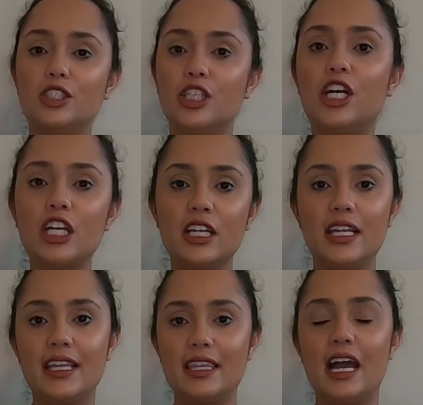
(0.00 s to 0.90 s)
They're gonna
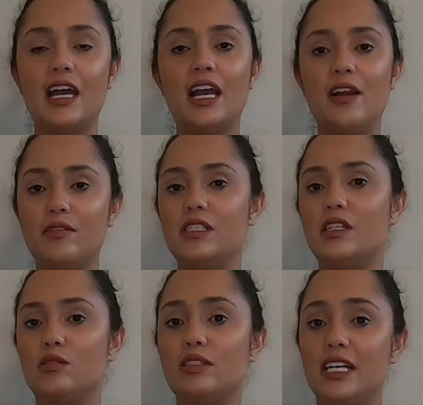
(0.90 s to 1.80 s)
need that every
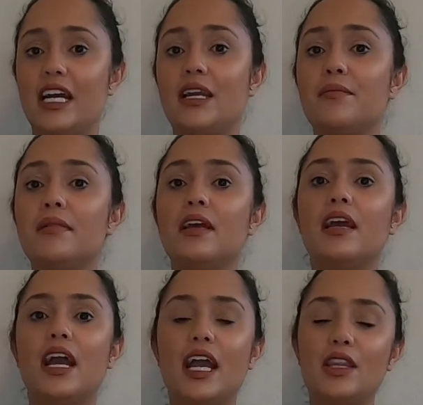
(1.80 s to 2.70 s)
single time.
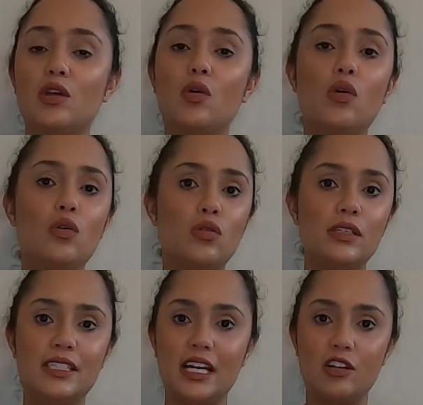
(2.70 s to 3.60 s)
And the whole
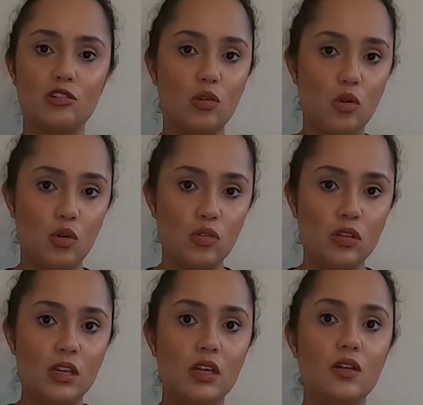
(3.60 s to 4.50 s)
entire goal
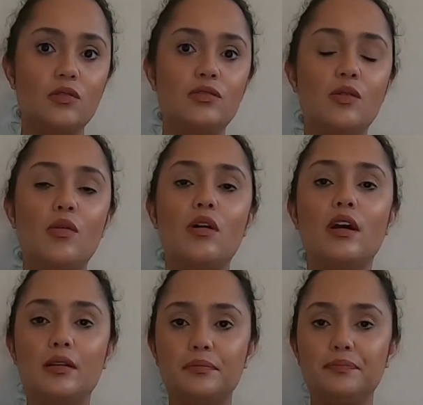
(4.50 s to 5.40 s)

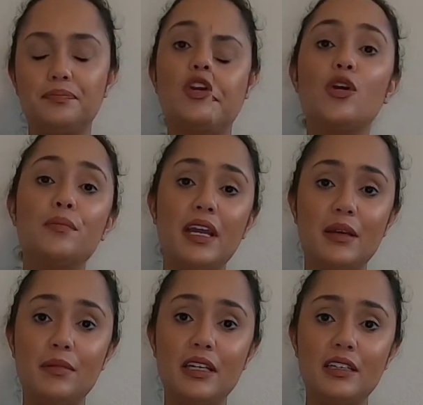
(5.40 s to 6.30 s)
for your
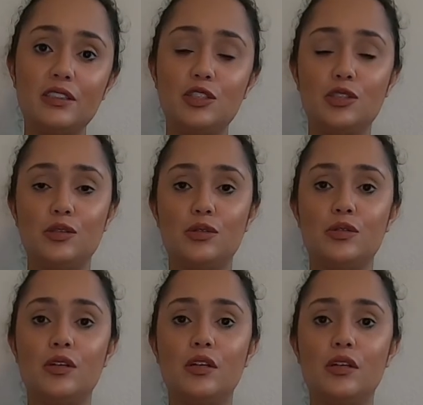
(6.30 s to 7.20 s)
baby to
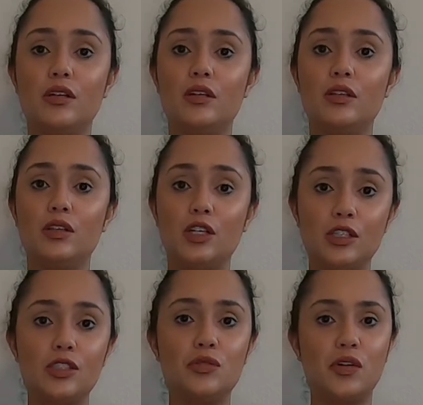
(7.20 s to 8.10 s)

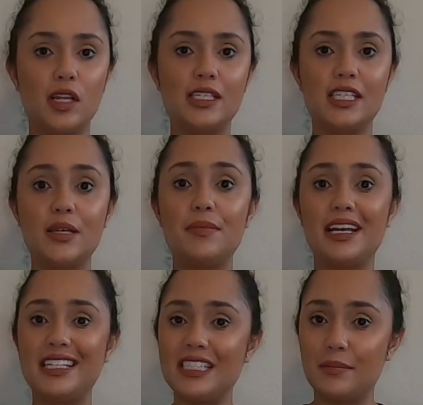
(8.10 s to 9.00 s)
learn to fall asleep
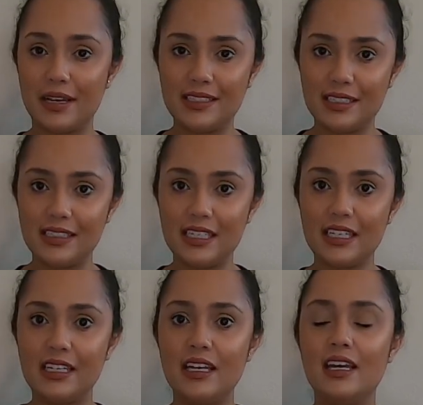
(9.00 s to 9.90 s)

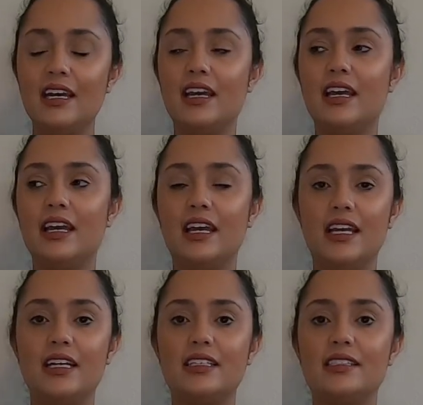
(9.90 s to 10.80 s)
independently
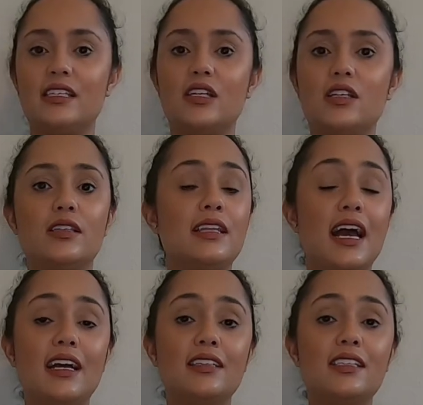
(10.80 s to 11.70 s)
is
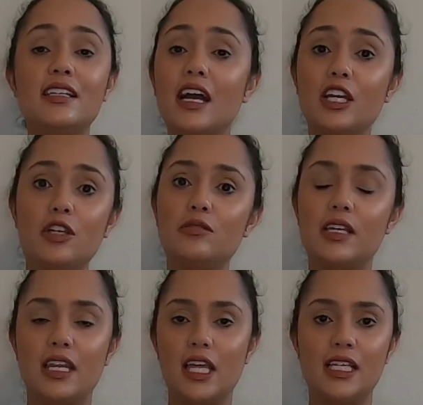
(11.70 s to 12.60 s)
that to not use
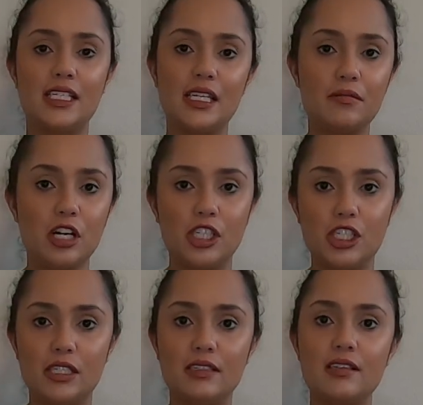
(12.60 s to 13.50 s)
any of these sleep
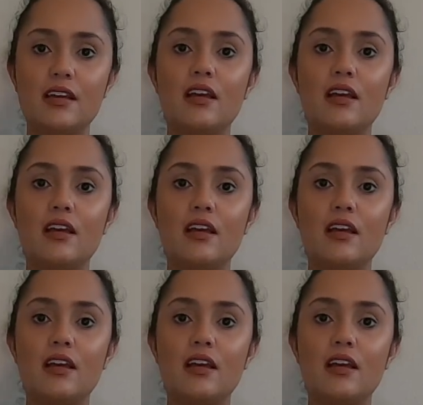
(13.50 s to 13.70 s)
crutches,